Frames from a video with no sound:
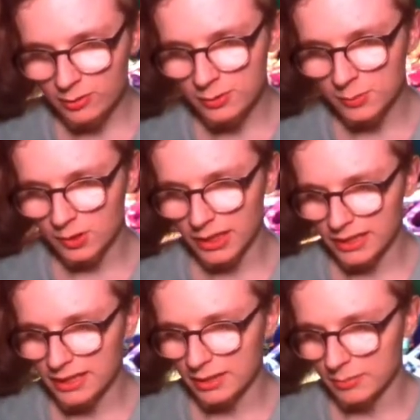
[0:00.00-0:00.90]
was more
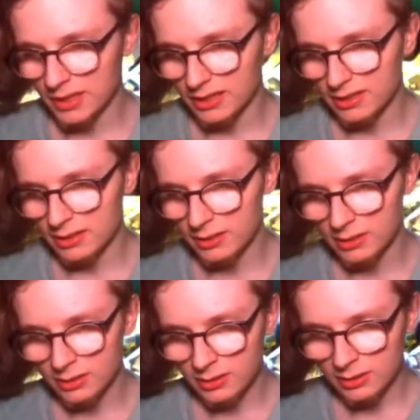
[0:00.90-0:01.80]
like 10 minutes.
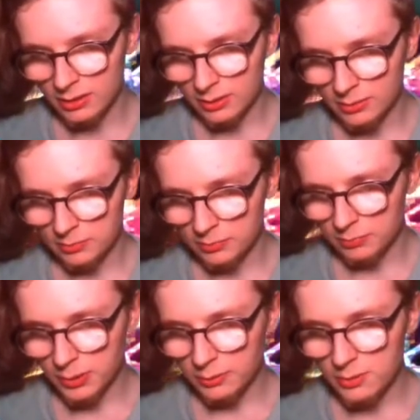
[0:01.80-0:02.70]

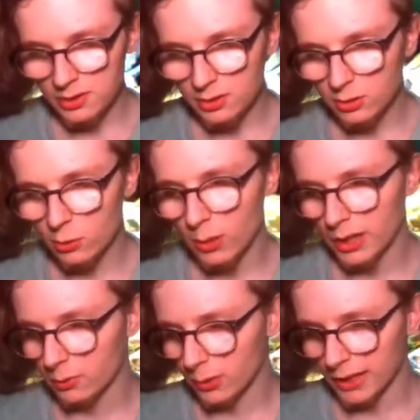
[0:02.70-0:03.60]
But it was still
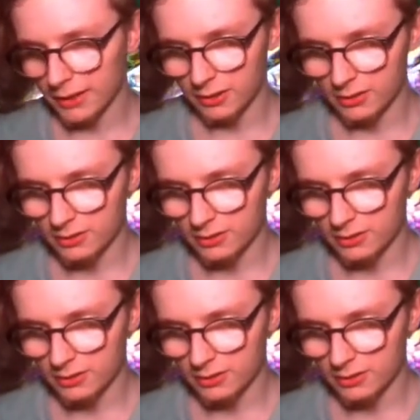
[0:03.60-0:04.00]
quite a while.